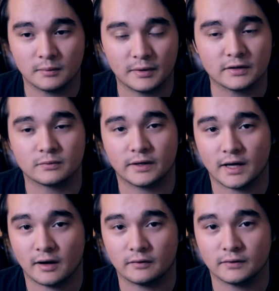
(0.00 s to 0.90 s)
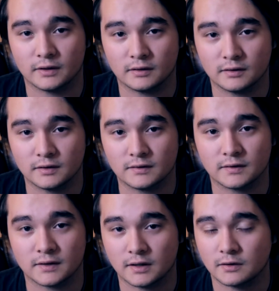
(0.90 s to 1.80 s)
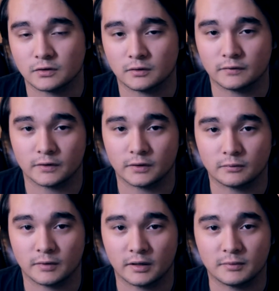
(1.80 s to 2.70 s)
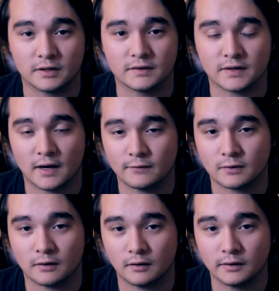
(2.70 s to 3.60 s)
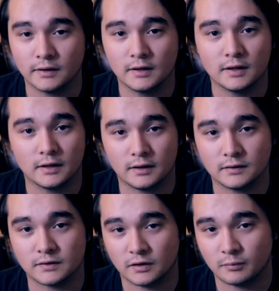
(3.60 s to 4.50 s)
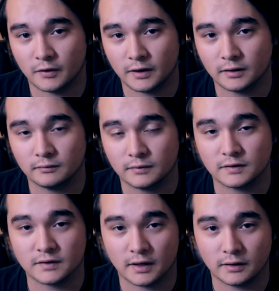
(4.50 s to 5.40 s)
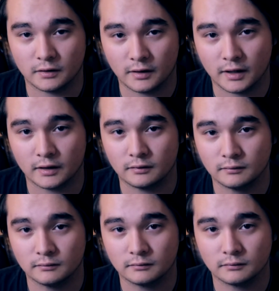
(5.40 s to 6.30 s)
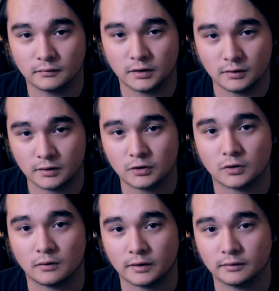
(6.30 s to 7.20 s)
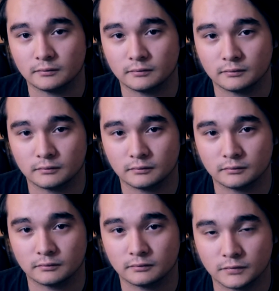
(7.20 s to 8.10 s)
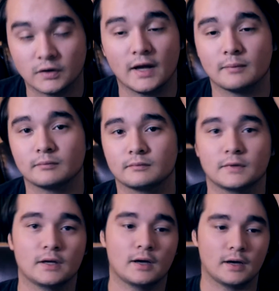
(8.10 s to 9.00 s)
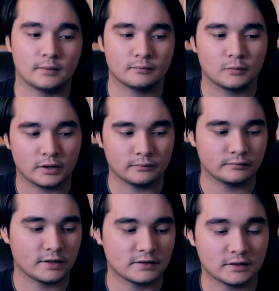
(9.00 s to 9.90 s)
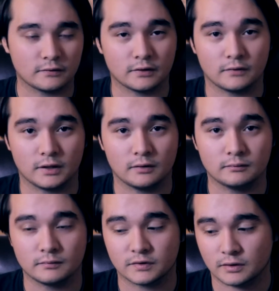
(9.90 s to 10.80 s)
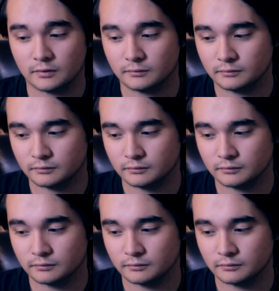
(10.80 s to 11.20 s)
the best way out of it is to take control of your own mind because after all, it is your brain inside your head. You control it. So yeah, that's it for the video. So,